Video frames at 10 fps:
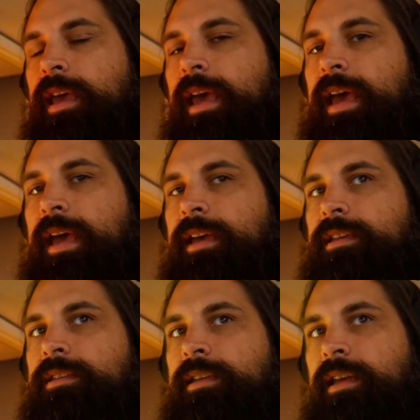
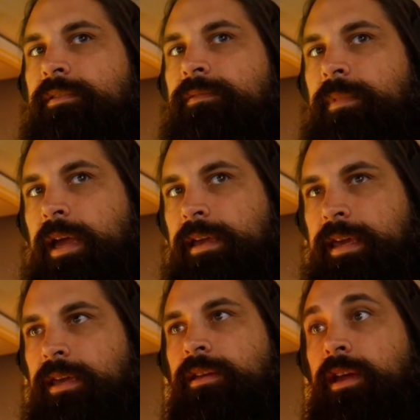as a
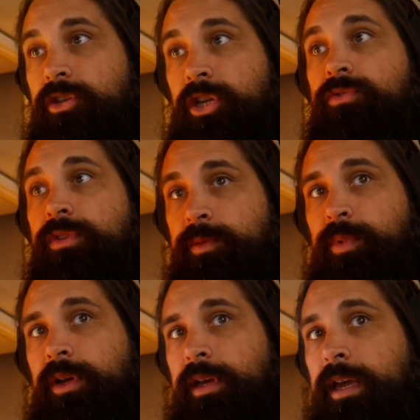children's
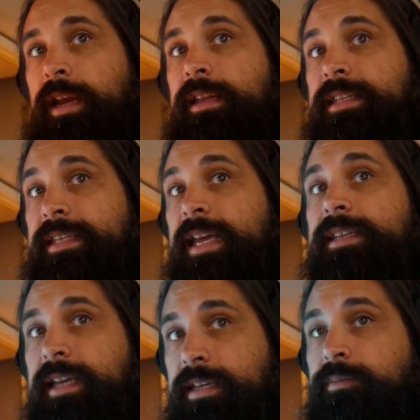book. And it
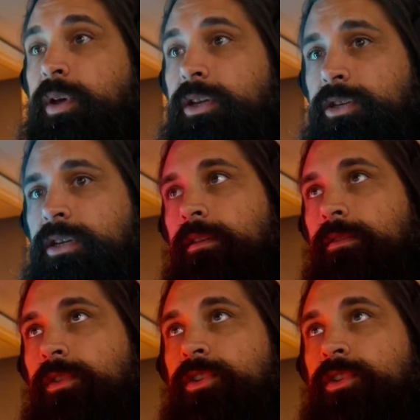says as much. There's